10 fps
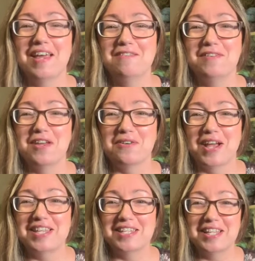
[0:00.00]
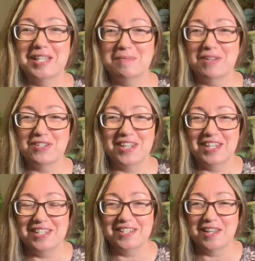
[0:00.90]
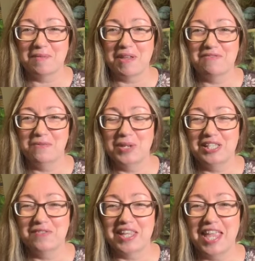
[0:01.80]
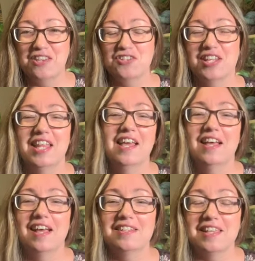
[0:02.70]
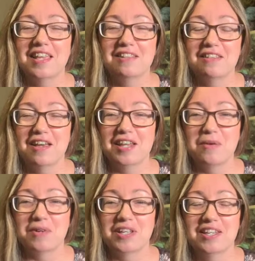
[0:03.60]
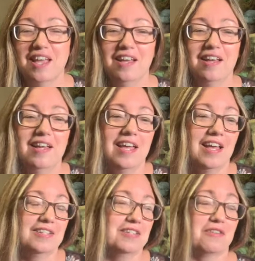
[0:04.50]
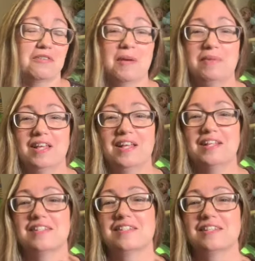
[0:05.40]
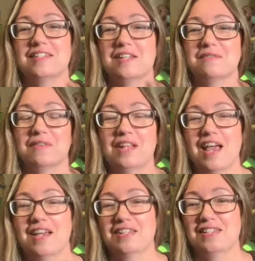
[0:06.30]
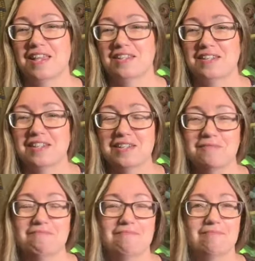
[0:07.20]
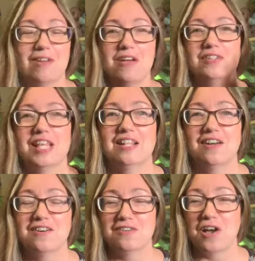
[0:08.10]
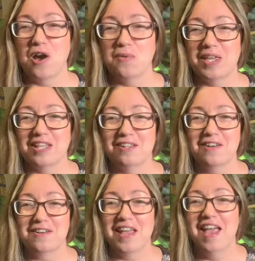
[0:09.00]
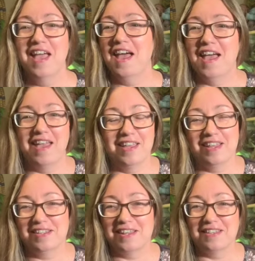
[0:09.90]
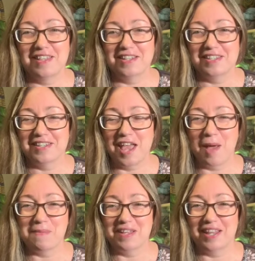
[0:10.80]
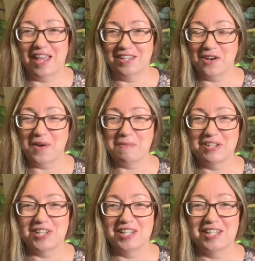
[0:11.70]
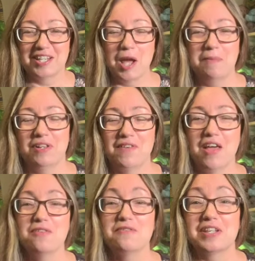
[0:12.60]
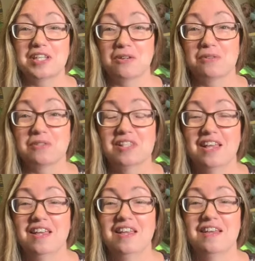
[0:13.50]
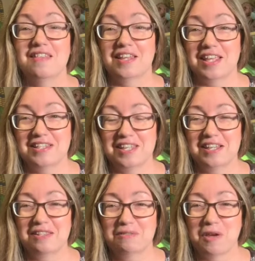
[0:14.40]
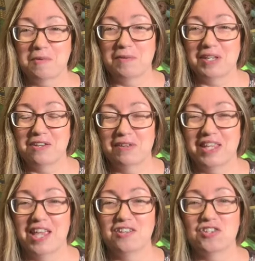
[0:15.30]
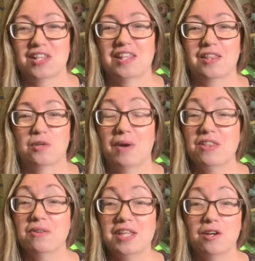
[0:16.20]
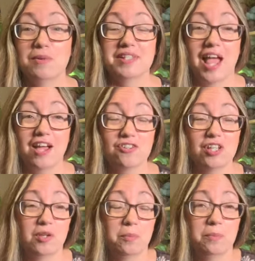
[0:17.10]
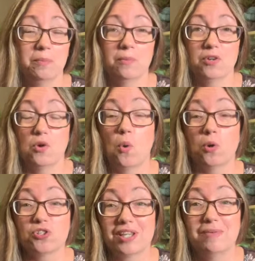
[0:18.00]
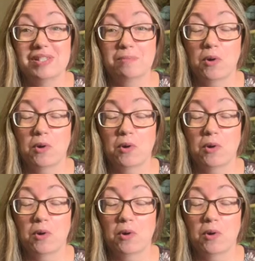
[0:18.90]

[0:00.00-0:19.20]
know. I didn't get as much knitting done on my week's vacation as I had thought I would. I had, grand plans to sit and relax and knit all day long, all week long, and that didn't happen. I know I mentioned in a couple of other videos that I did throughout my week of vacation that the weather here was actually gorgeous. It was